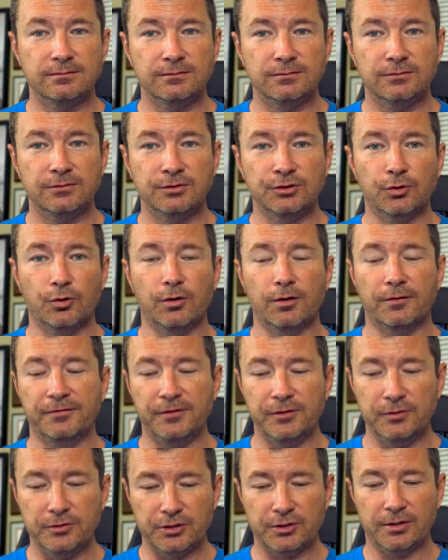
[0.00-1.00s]
your
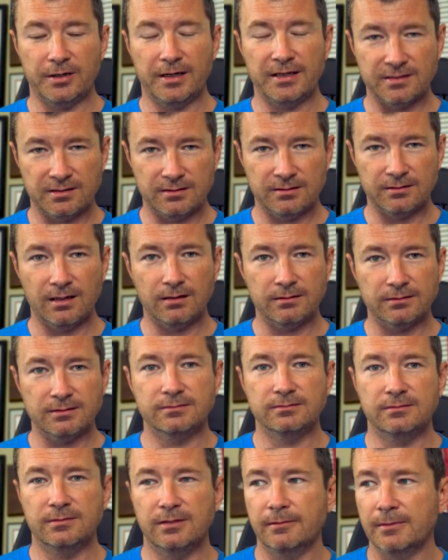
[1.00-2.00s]
future as an adult.
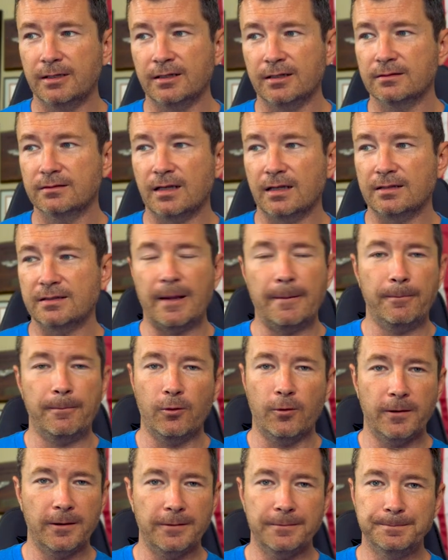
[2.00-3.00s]
I mean, at, at that
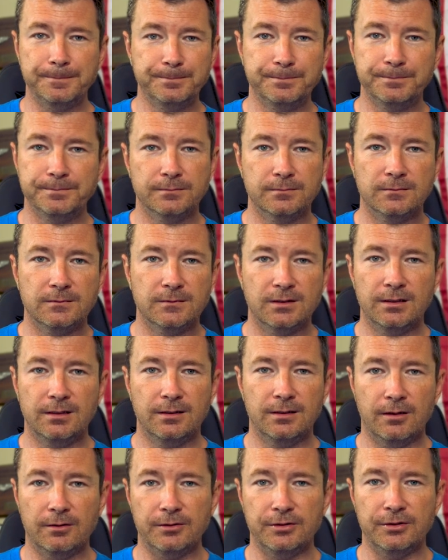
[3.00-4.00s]
point,
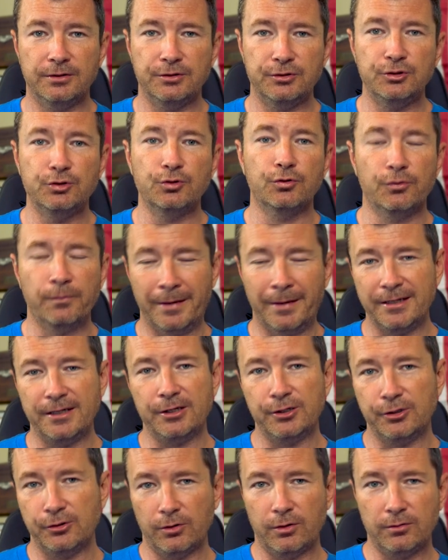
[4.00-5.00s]
you know, you, you are making
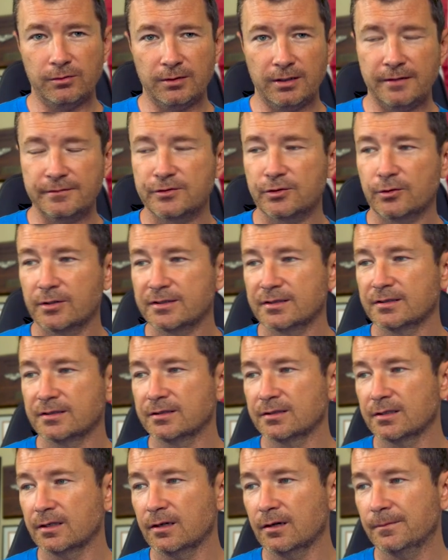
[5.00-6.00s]
your own life choices.
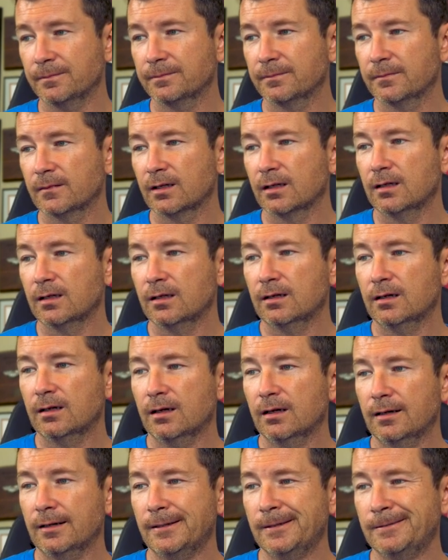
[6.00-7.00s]
So
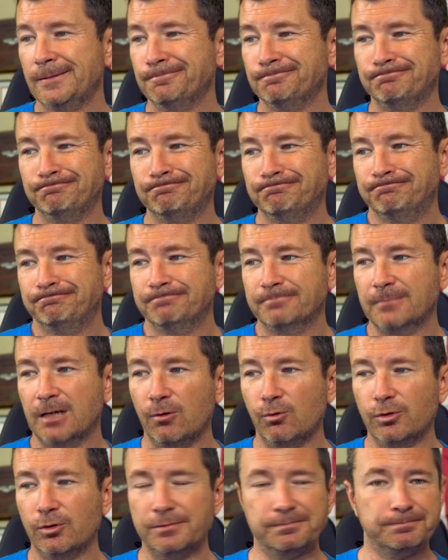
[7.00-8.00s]
um, I
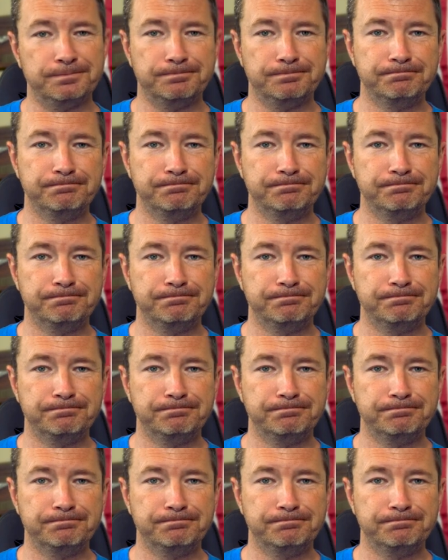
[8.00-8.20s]
wouldn't.